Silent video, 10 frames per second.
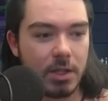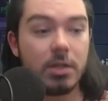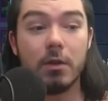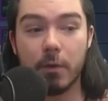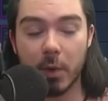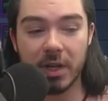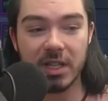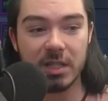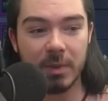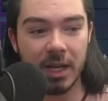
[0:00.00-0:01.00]
240
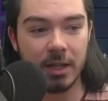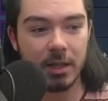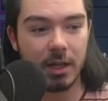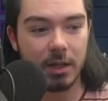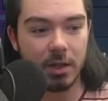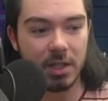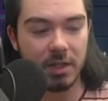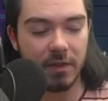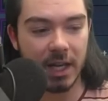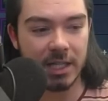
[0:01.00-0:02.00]
speed, good
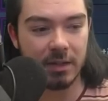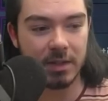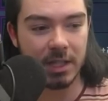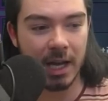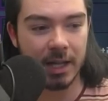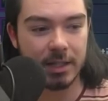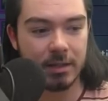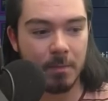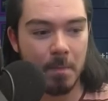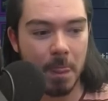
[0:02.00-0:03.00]
defensive stats,
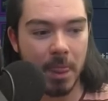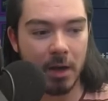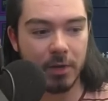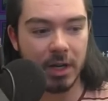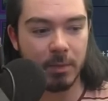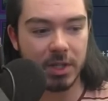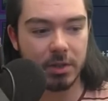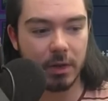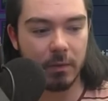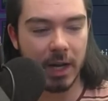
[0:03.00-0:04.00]
not really much
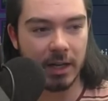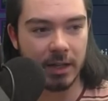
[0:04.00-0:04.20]
crit rate, and